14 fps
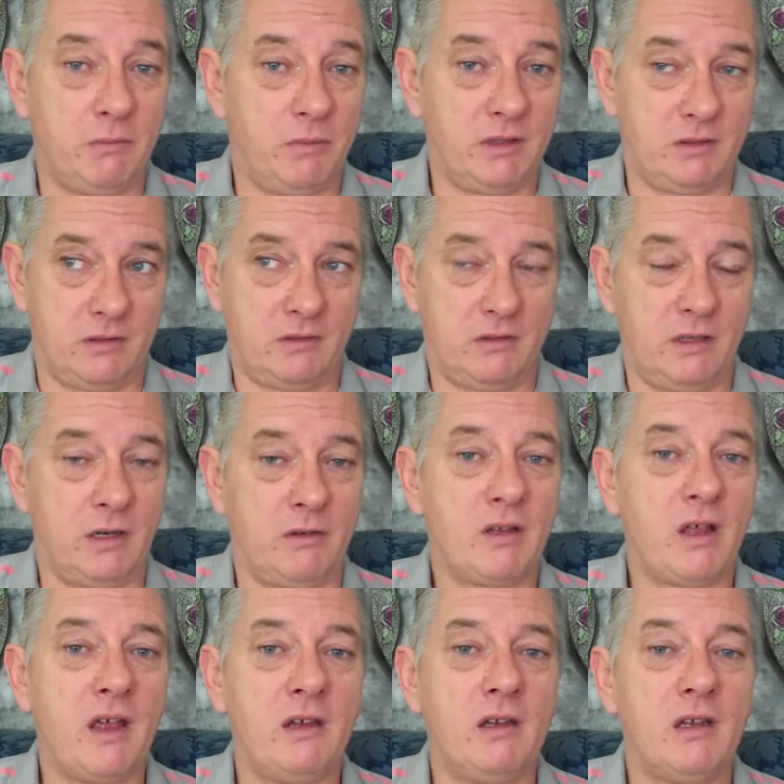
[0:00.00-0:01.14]
But, you know,
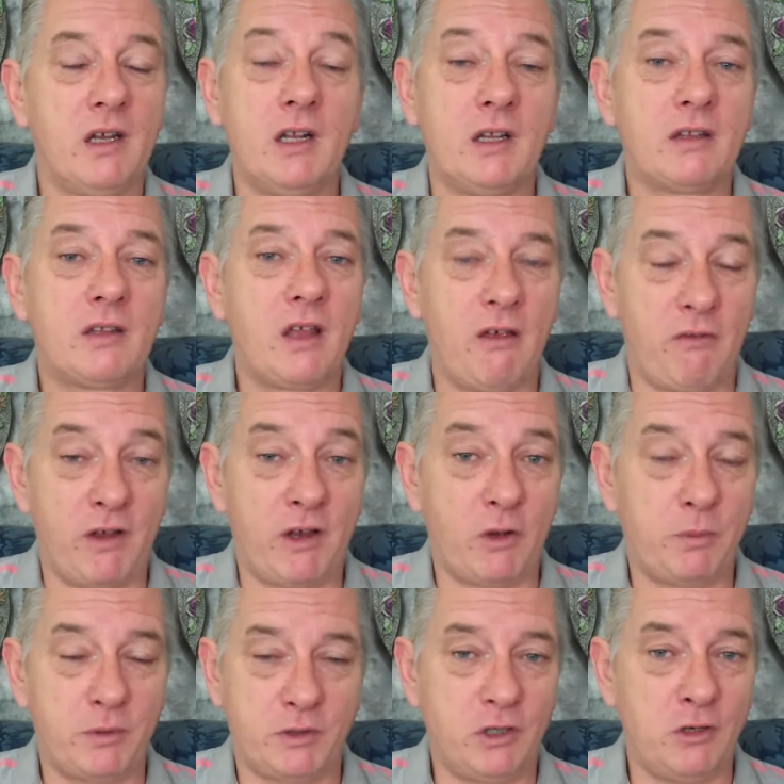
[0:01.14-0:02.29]
they have had
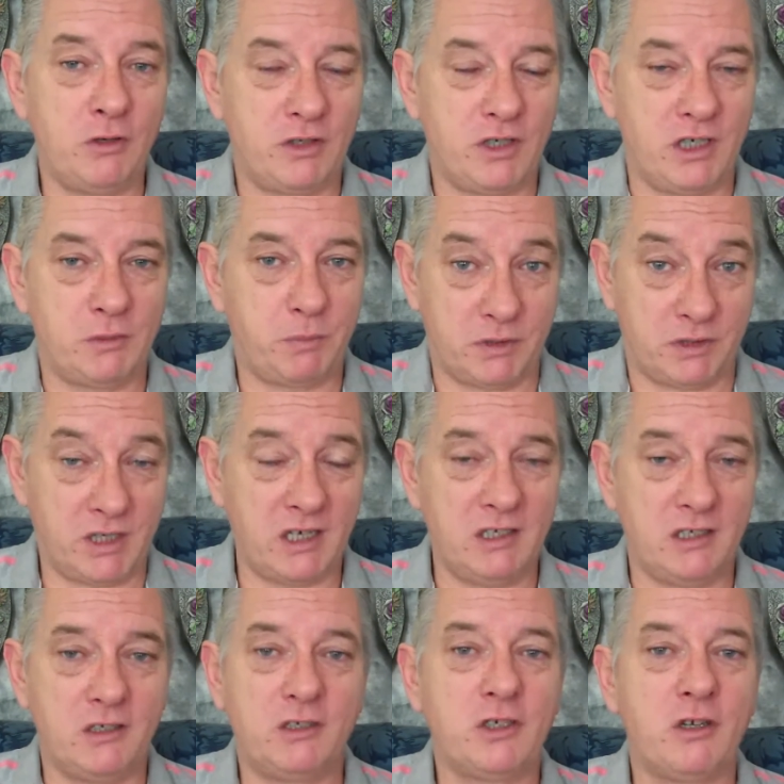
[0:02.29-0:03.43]
opportunities
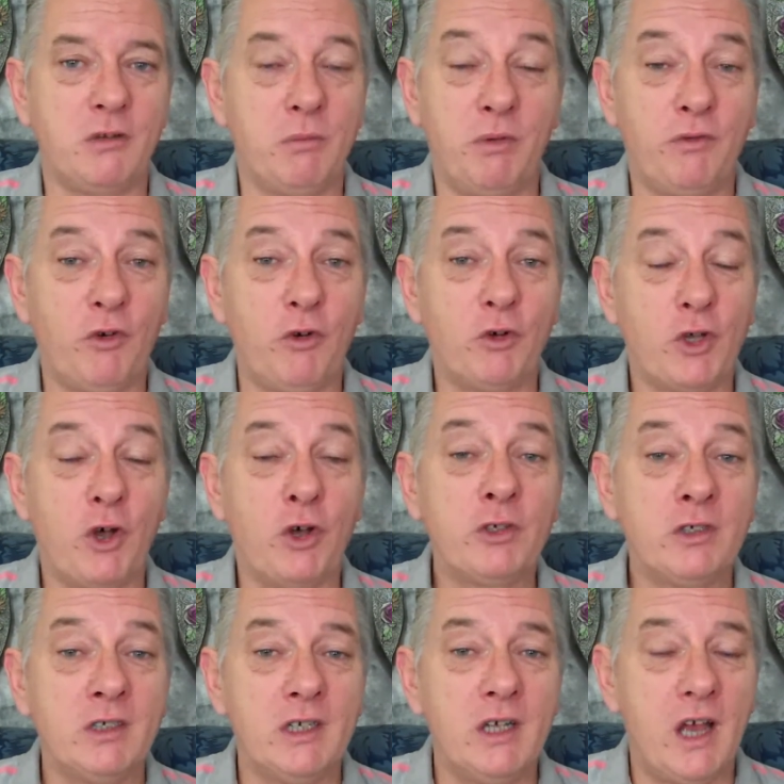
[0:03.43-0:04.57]
presented to them before God,
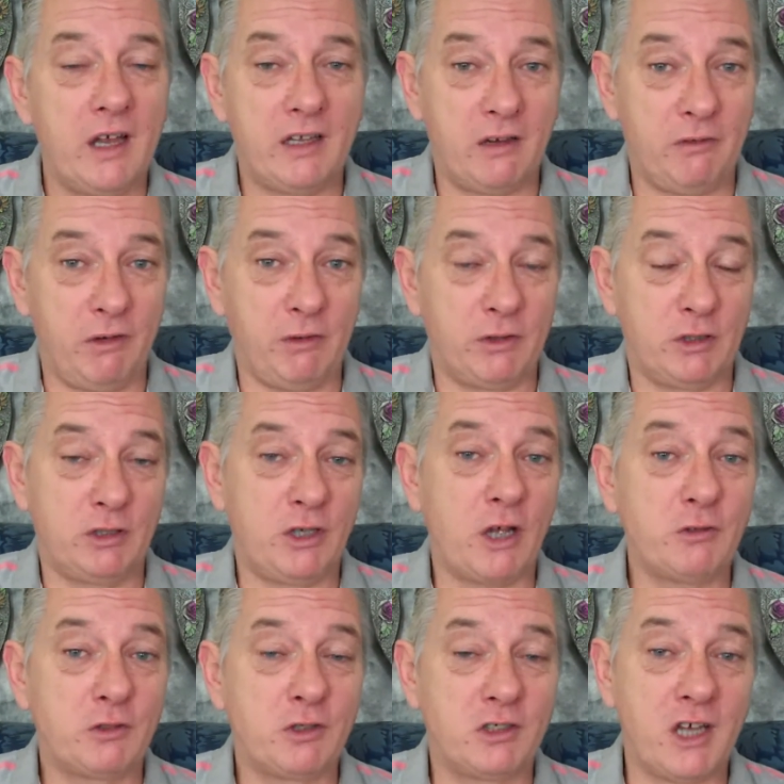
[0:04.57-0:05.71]
and they've either
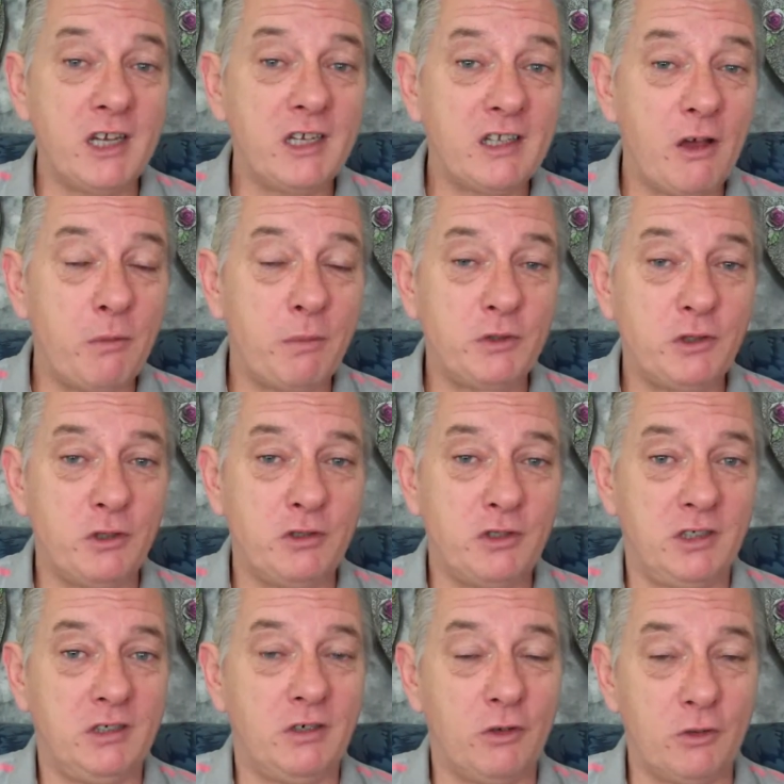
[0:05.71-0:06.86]
chose to take that
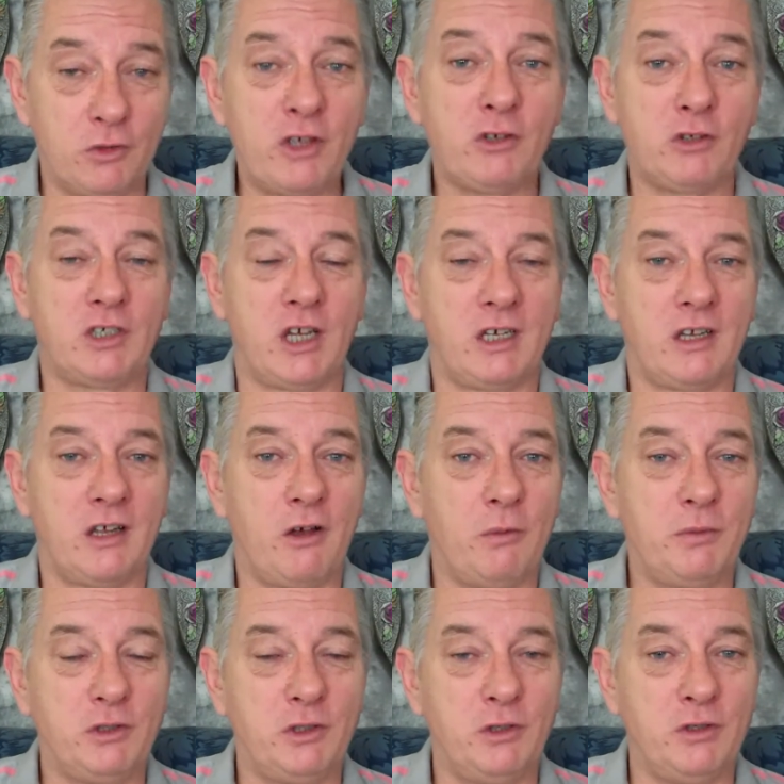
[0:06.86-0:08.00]
opportunity or not take that
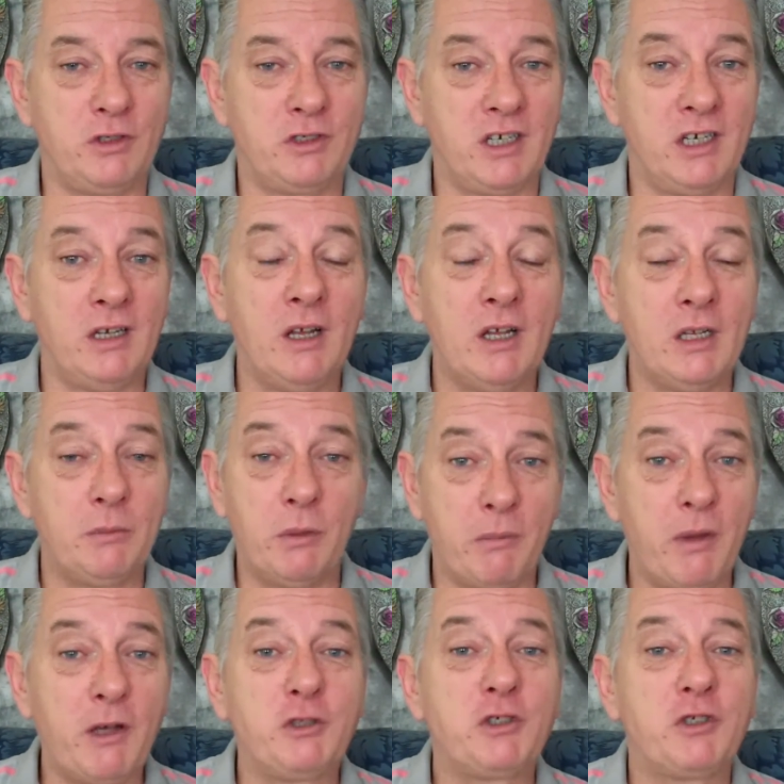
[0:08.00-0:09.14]
opportunity, but
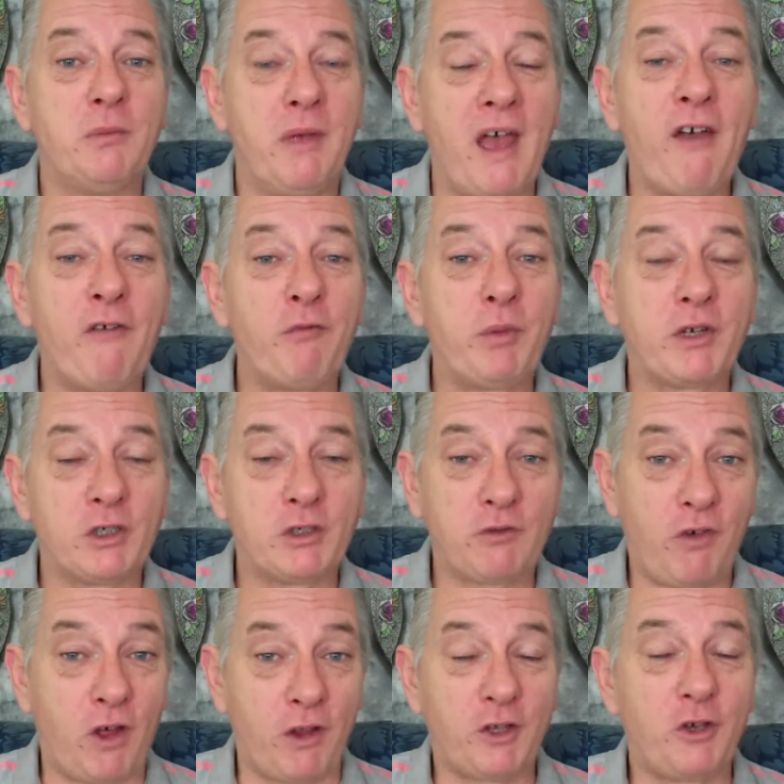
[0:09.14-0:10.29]
most of them have, because
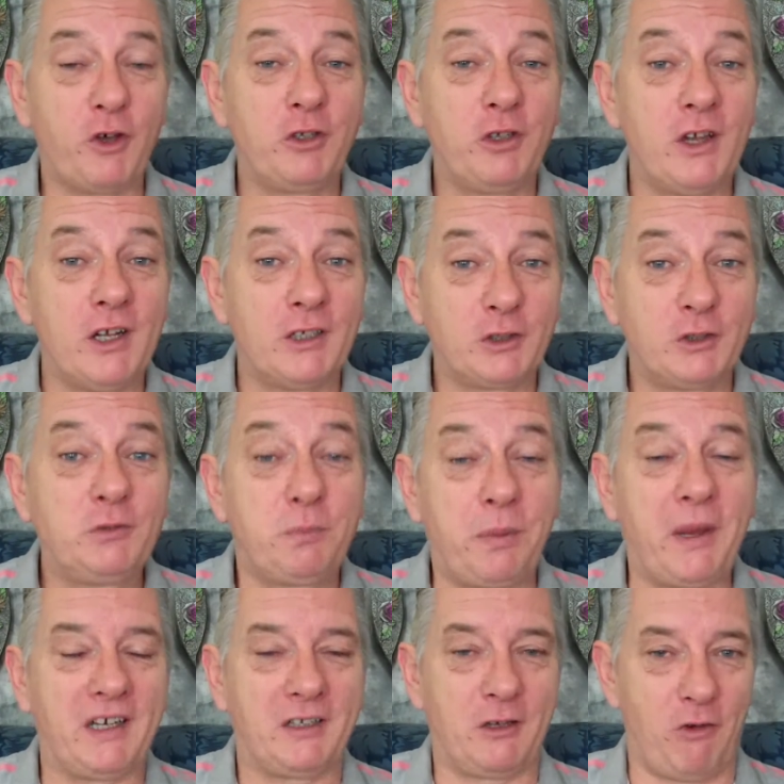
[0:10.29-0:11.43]
Father God
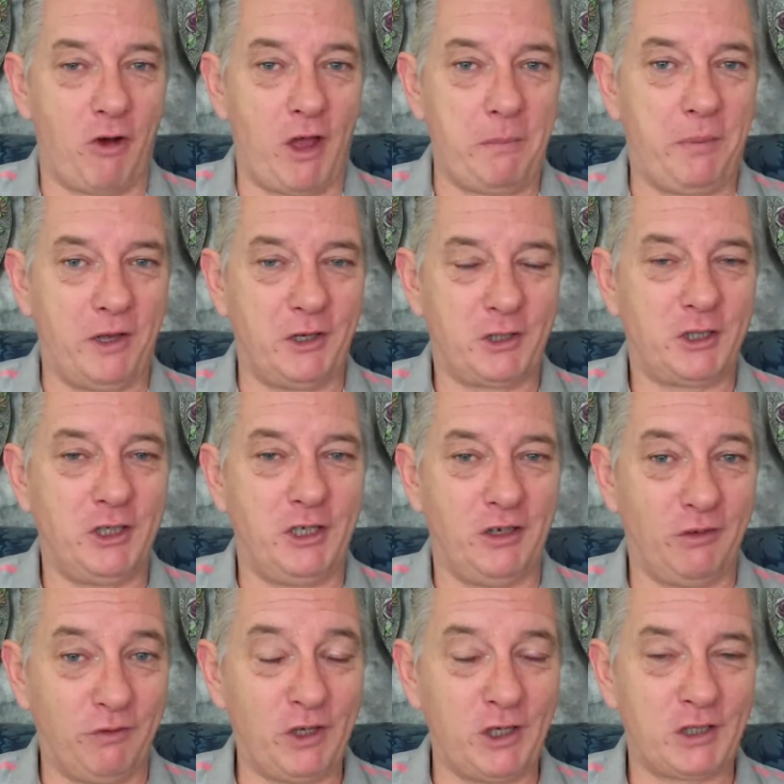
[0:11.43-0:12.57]
picked the right person in the
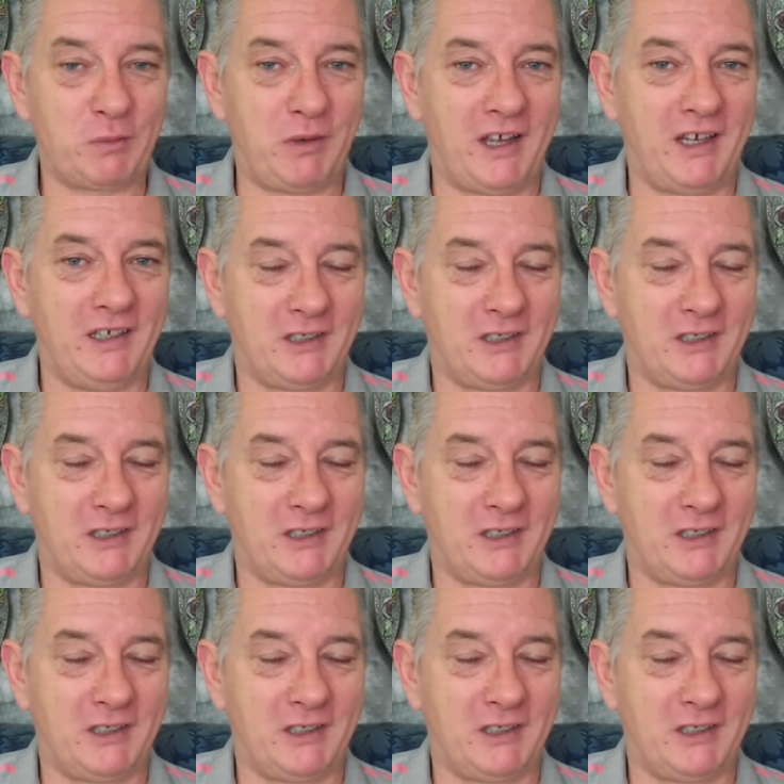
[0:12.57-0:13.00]
first place.